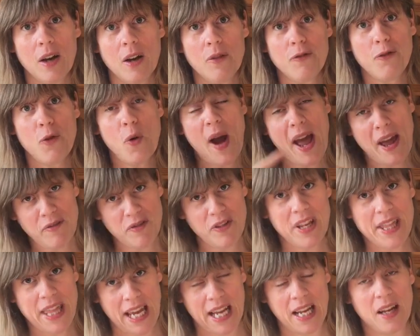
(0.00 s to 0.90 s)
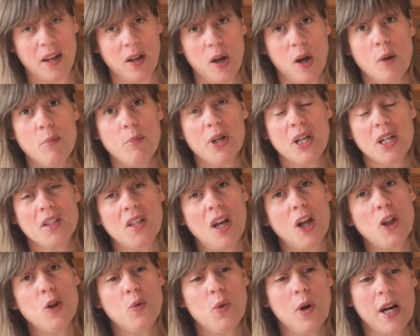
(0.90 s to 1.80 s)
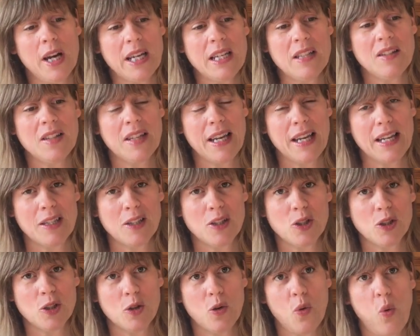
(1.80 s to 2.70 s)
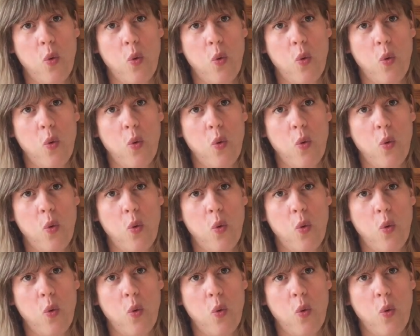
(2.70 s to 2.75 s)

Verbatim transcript: for everything because otherwise it's